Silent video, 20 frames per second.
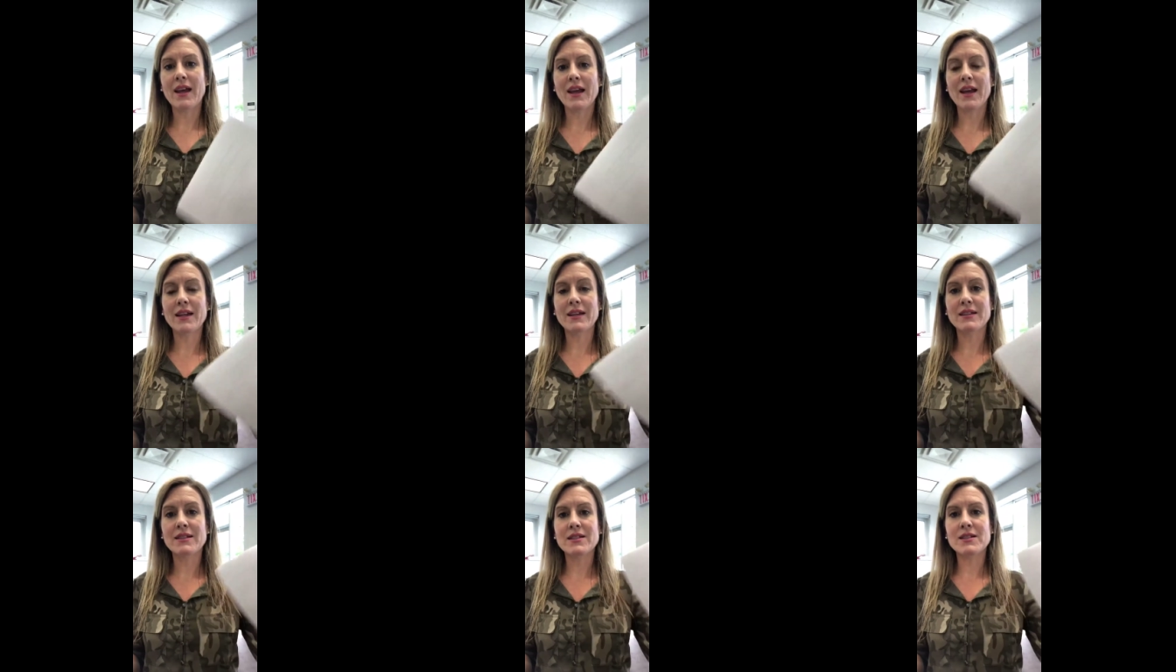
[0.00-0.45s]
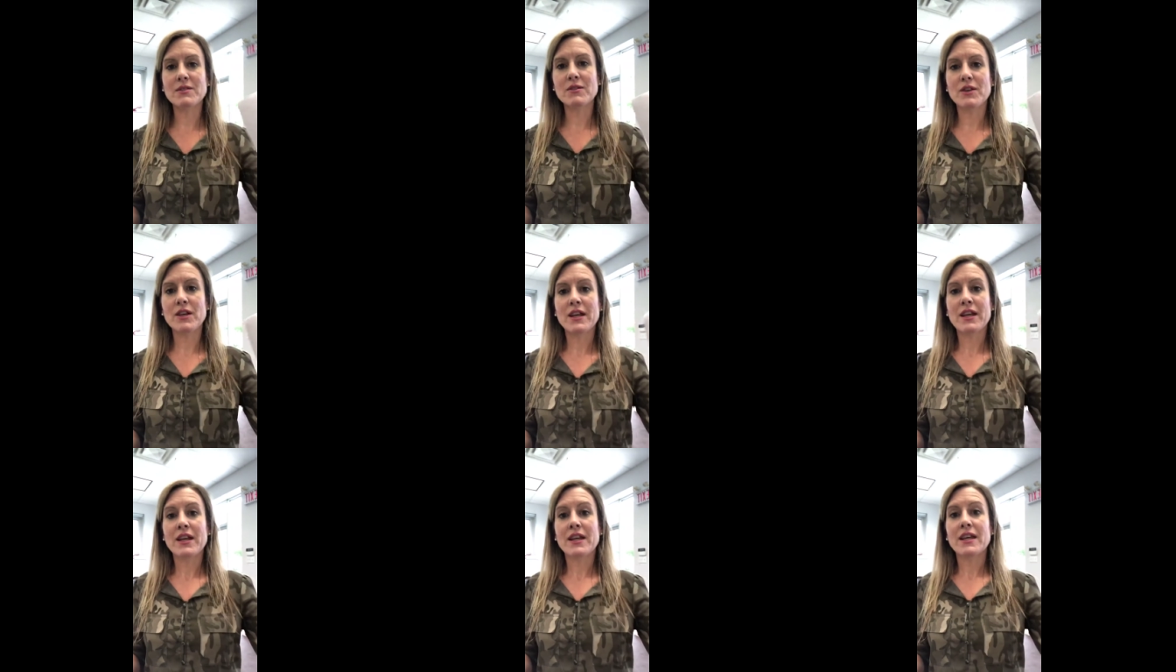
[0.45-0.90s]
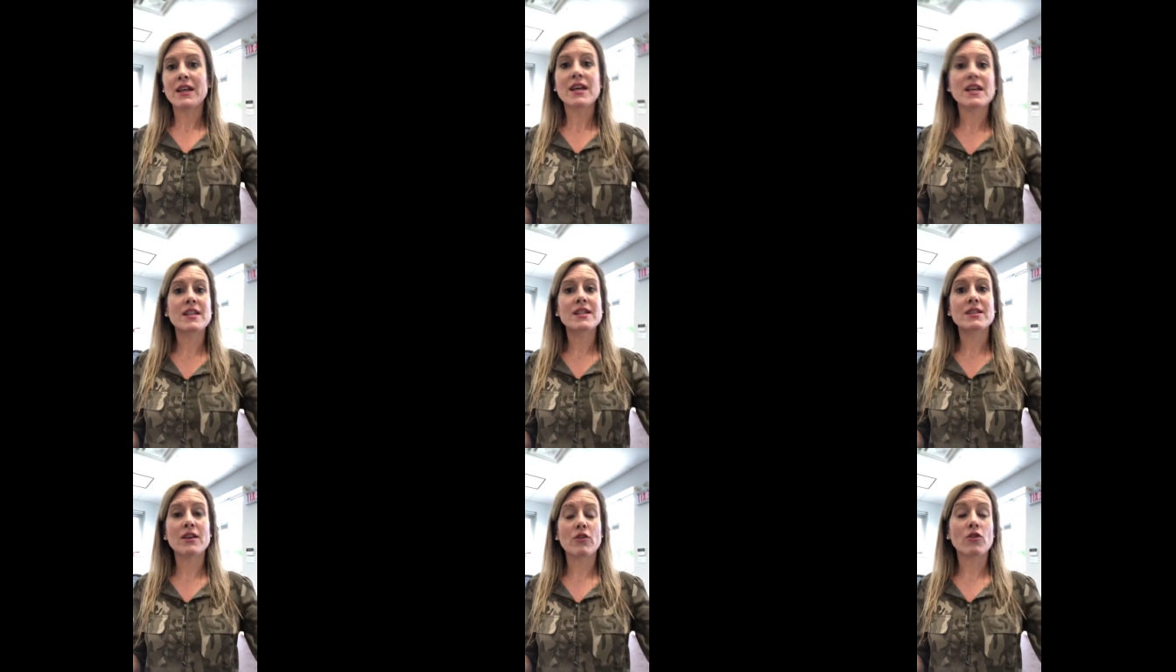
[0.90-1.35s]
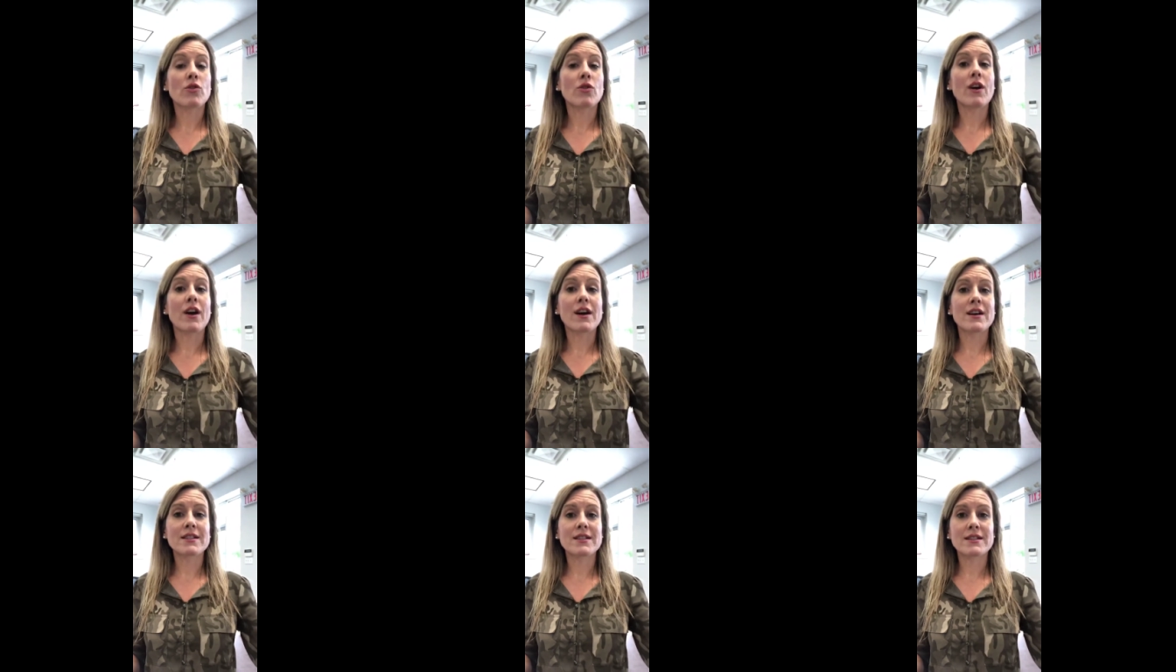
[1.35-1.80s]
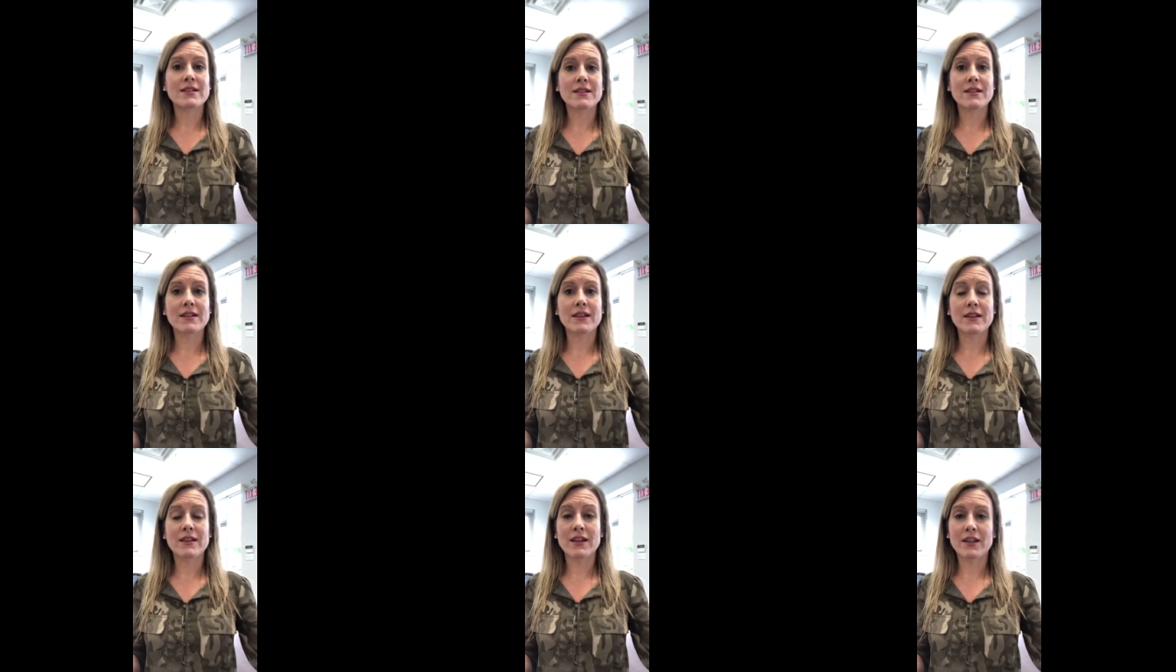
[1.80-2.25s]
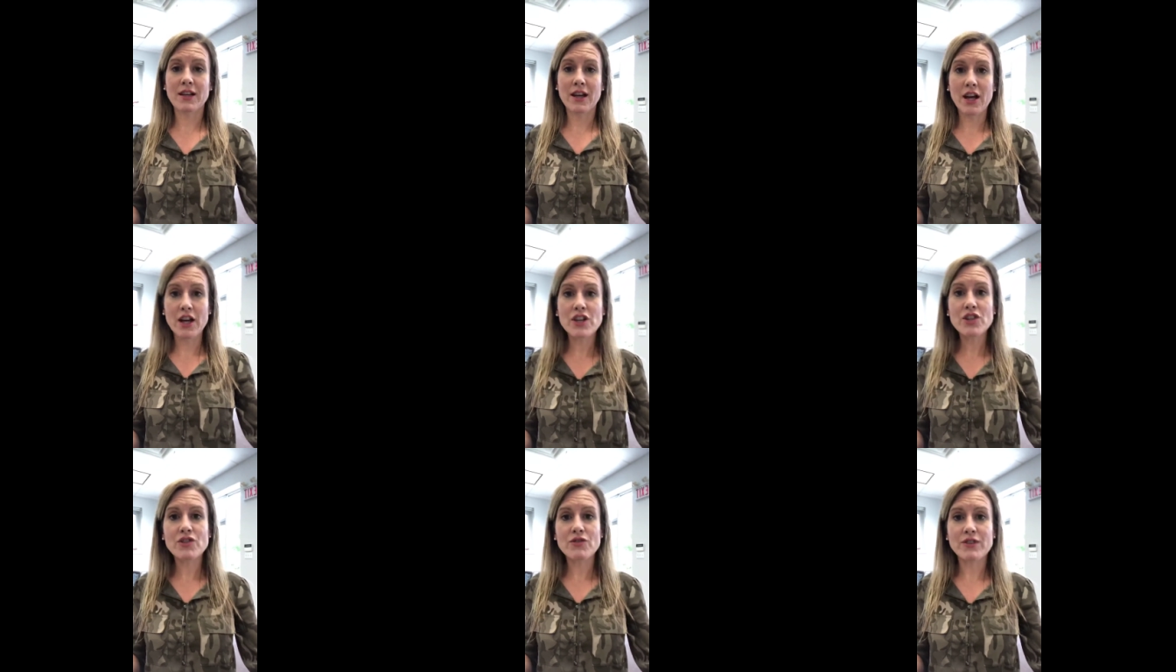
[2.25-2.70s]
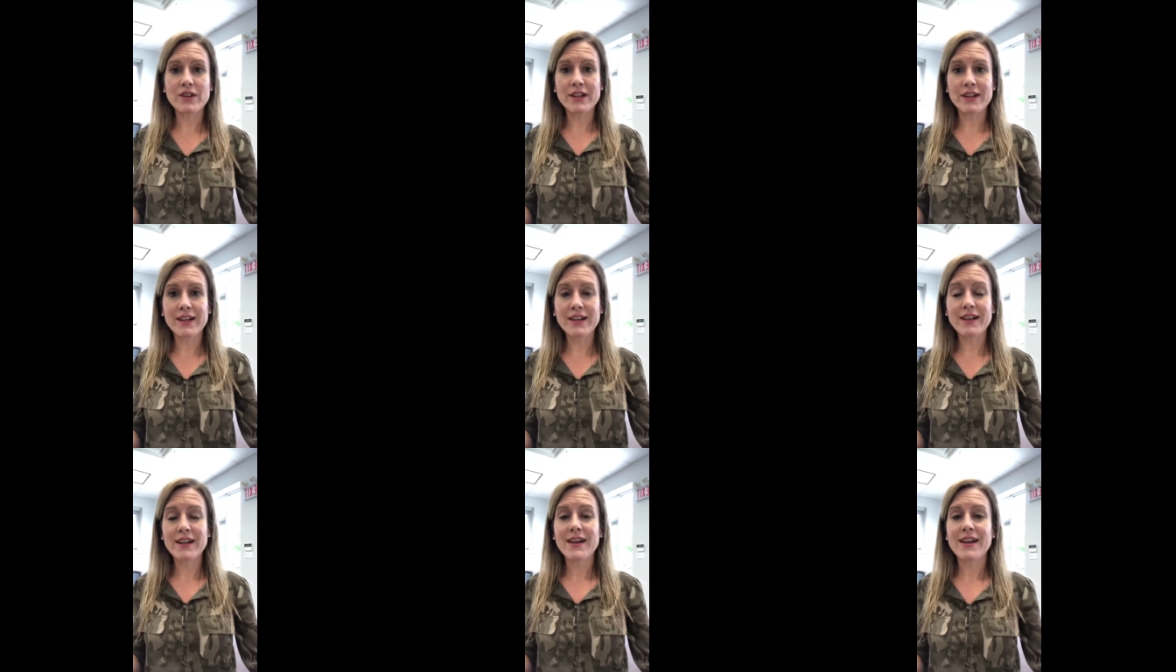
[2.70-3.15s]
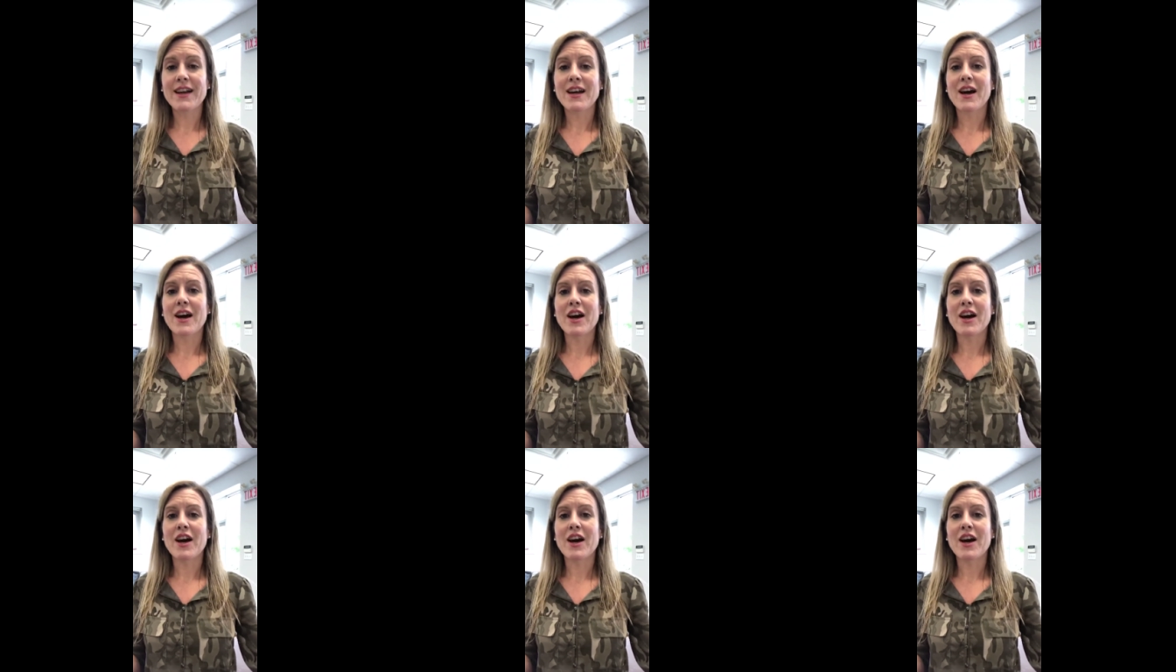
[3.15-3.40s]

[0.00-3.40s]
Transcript: and kids across the country